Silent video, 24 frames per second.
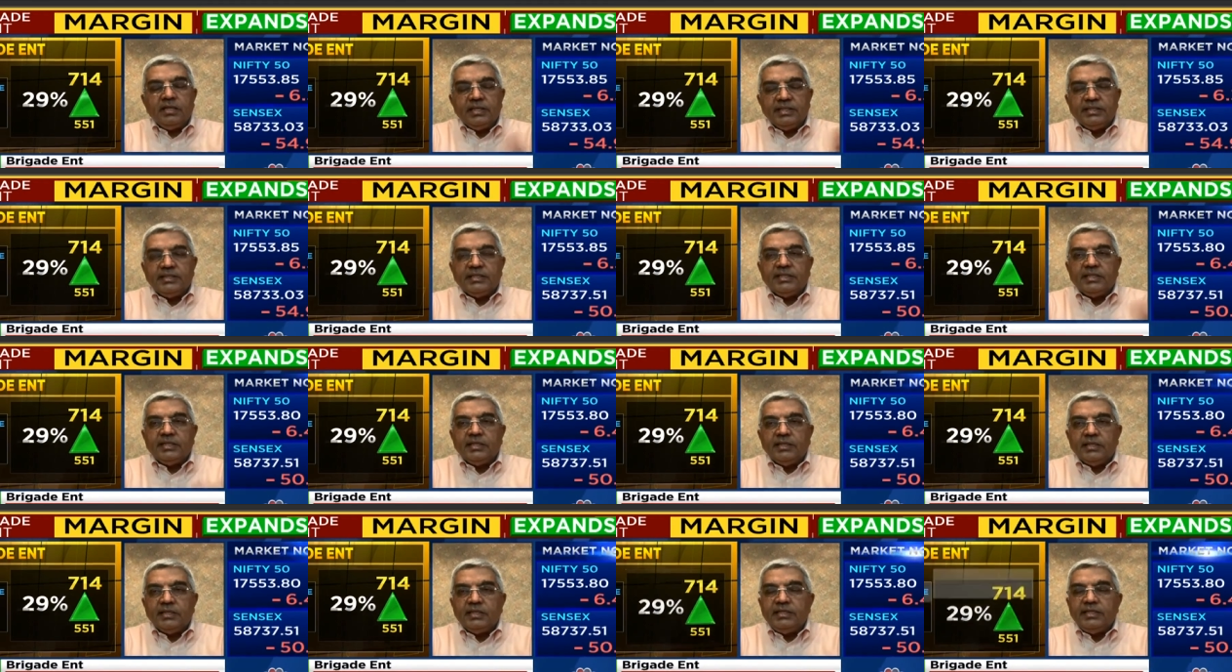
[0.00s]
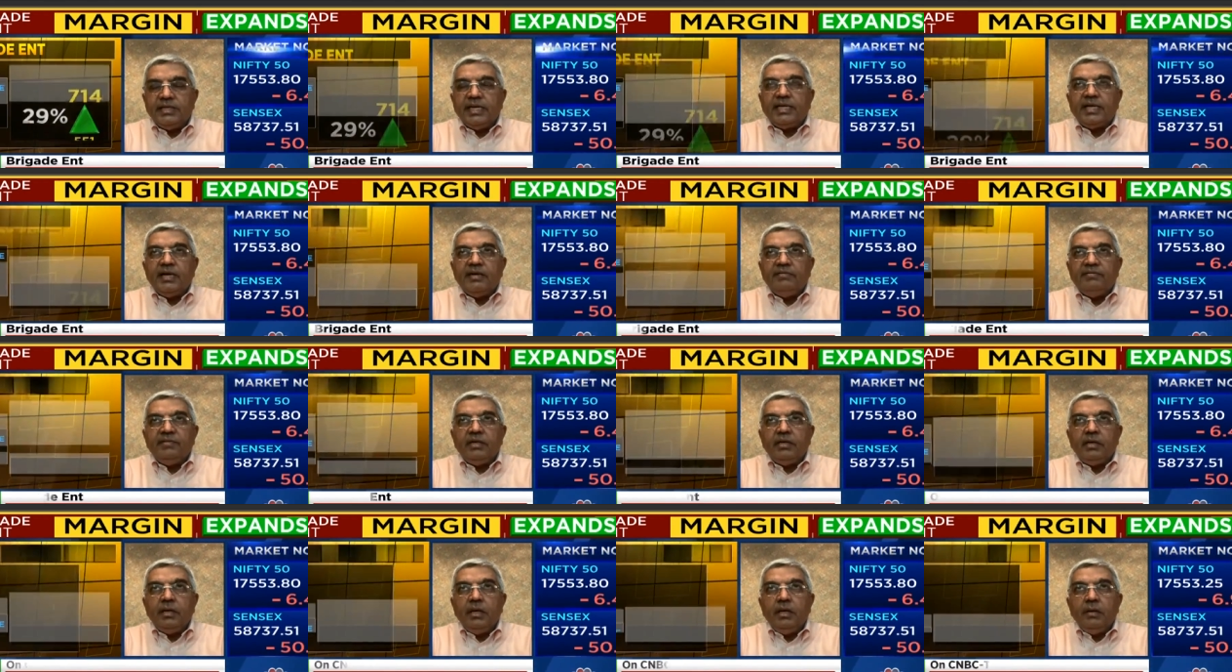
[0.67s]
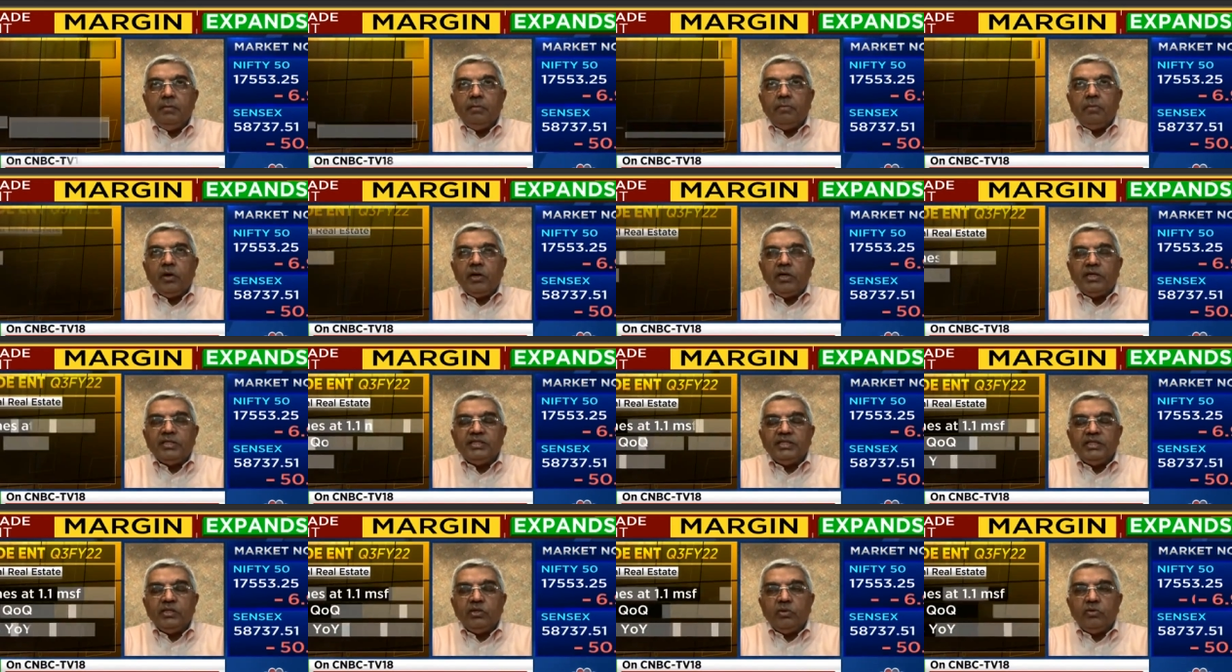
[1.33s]
is the debt level,
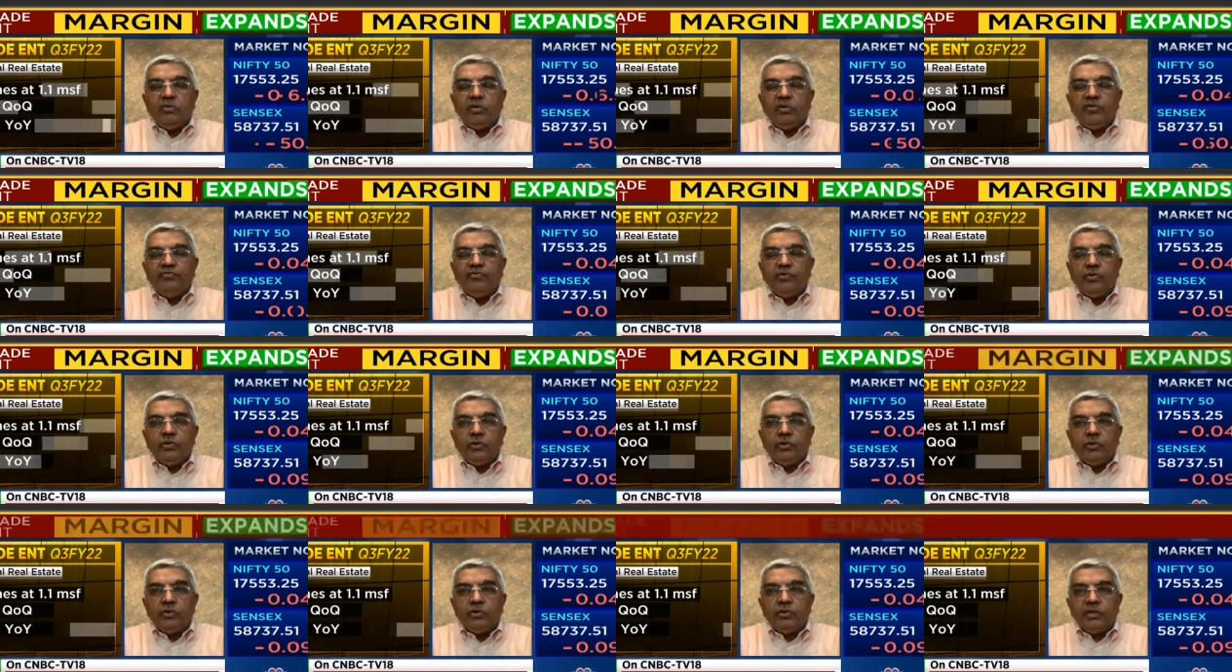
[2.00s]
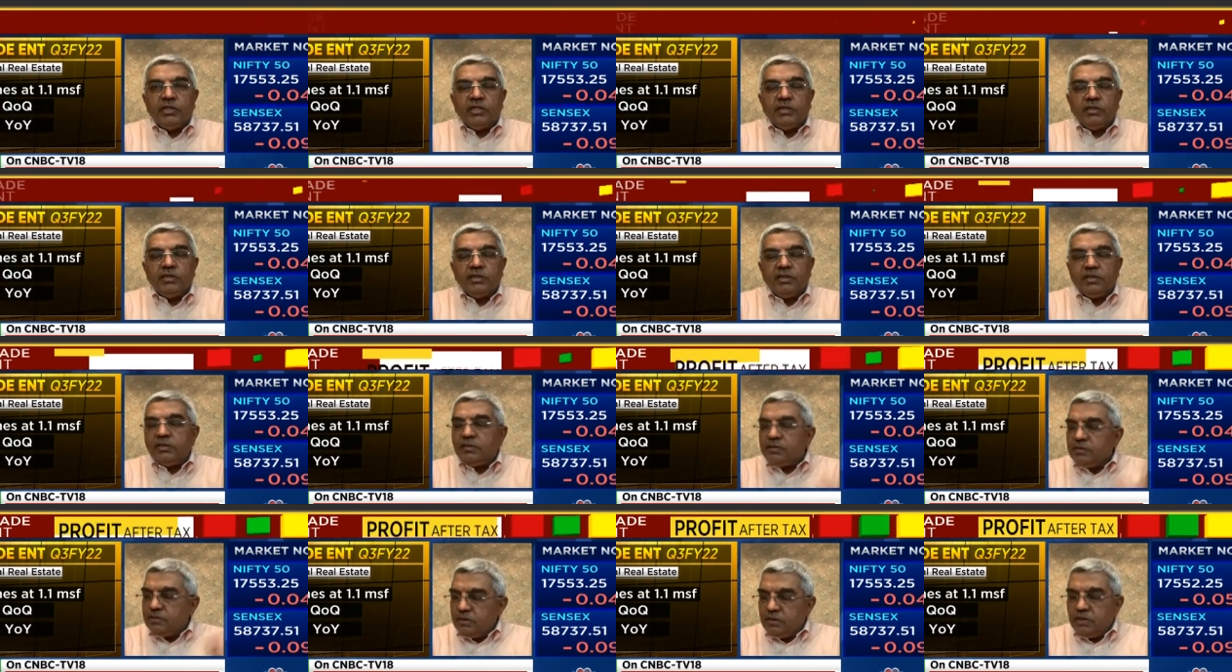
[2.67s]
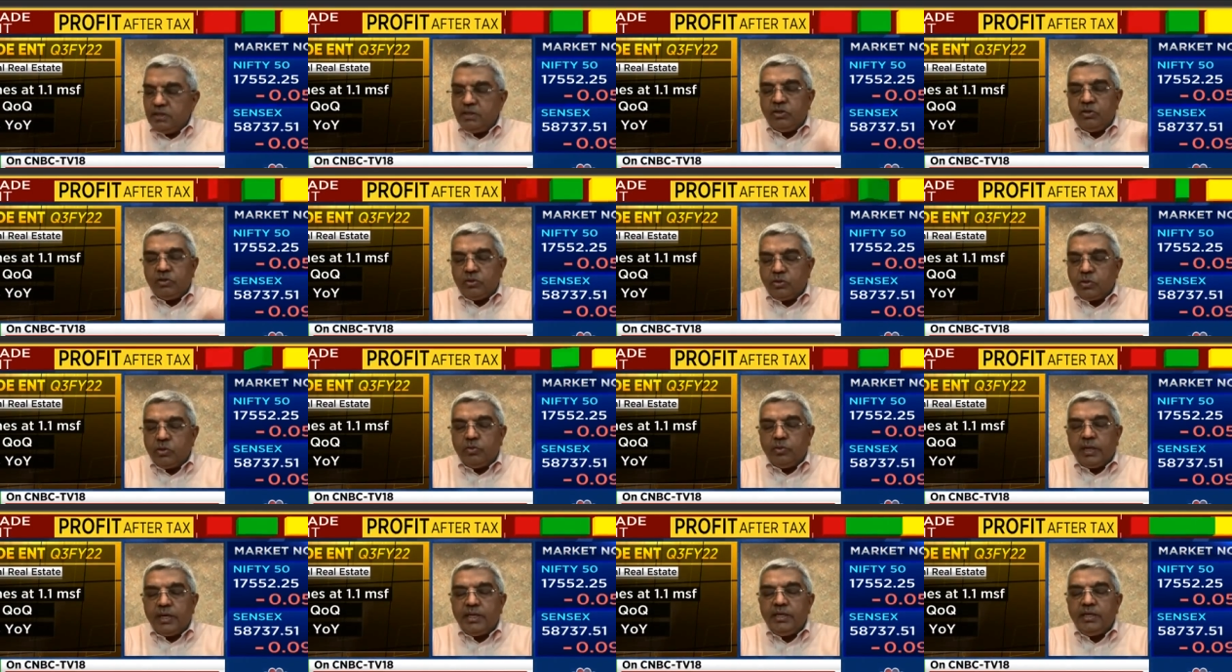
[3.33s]
0.014 to, you know,
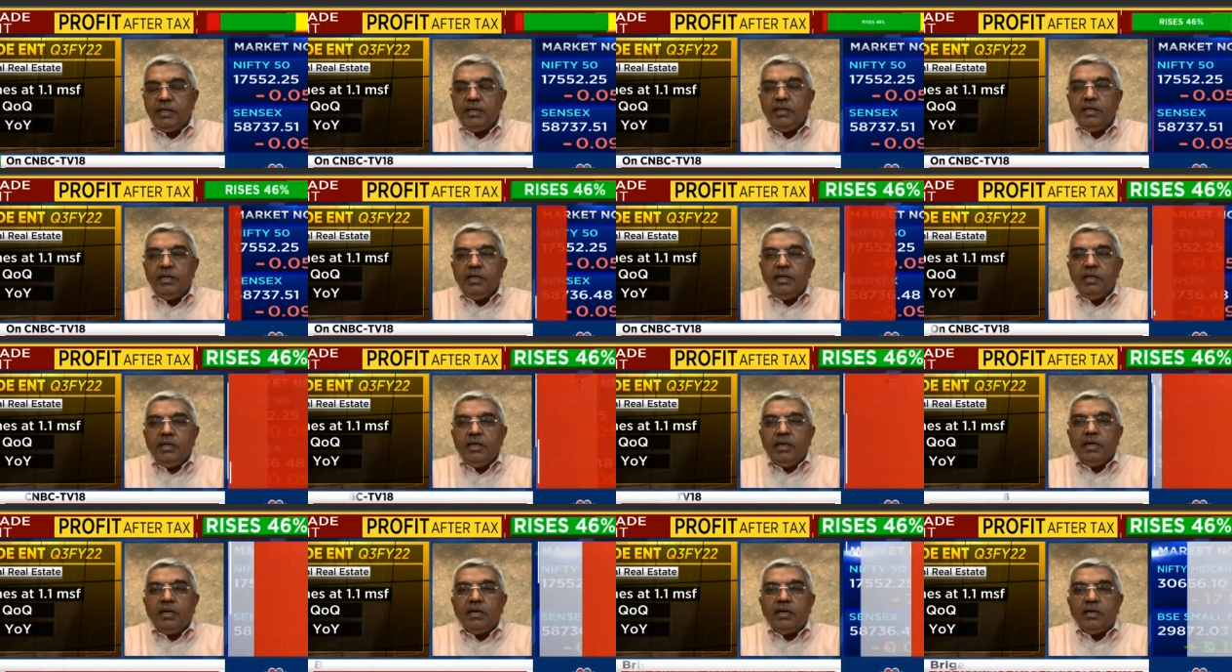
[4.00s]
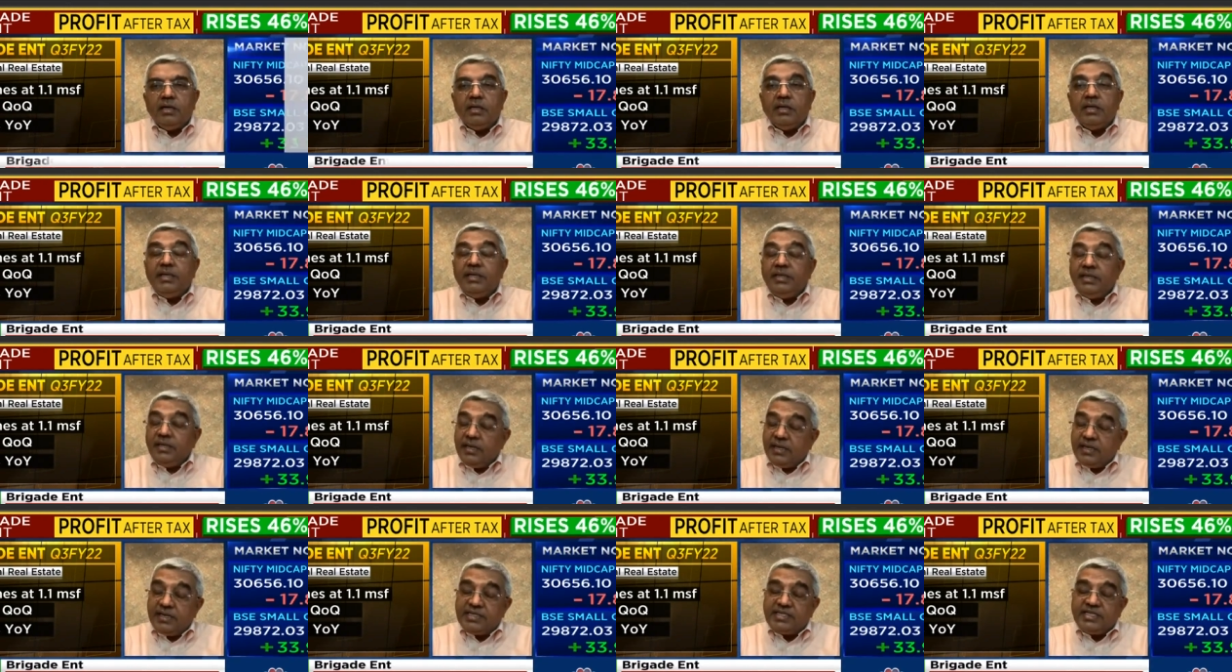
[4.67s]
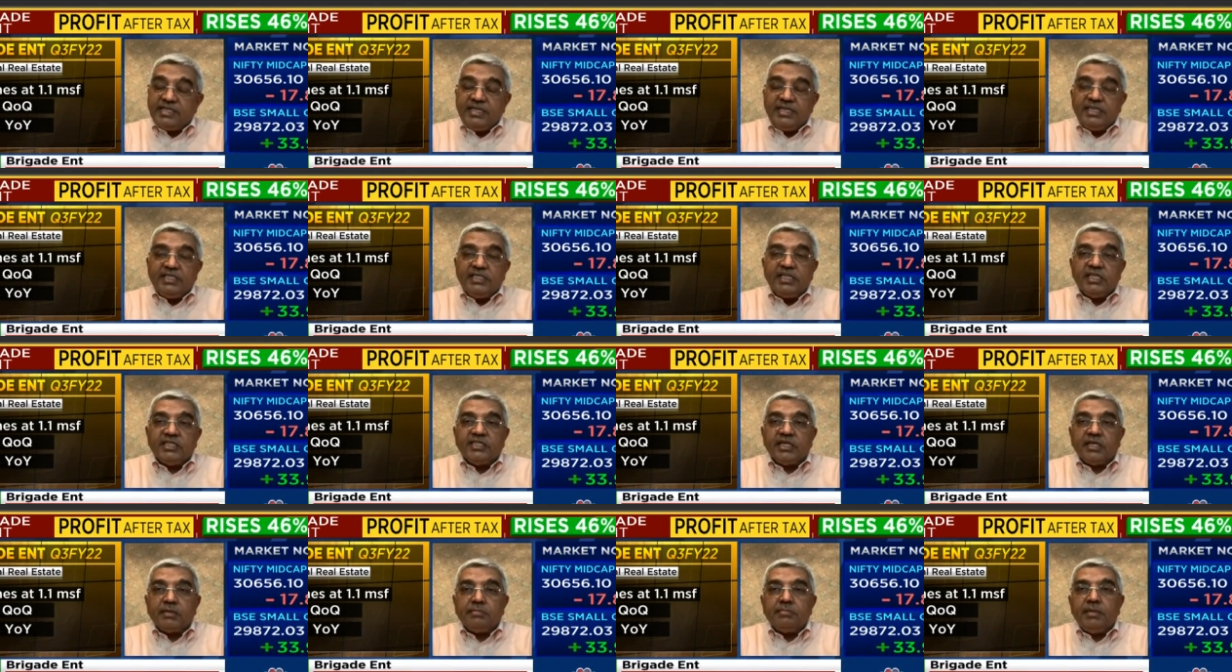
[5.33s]
to 1 in a
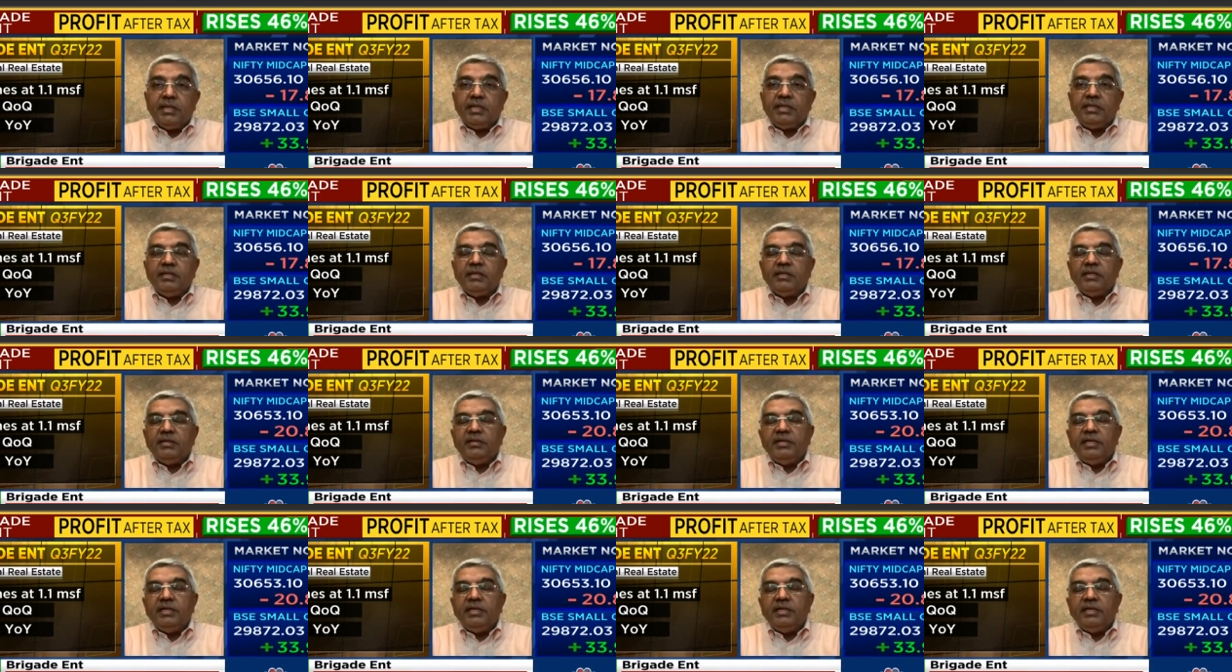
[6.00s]
residential segment.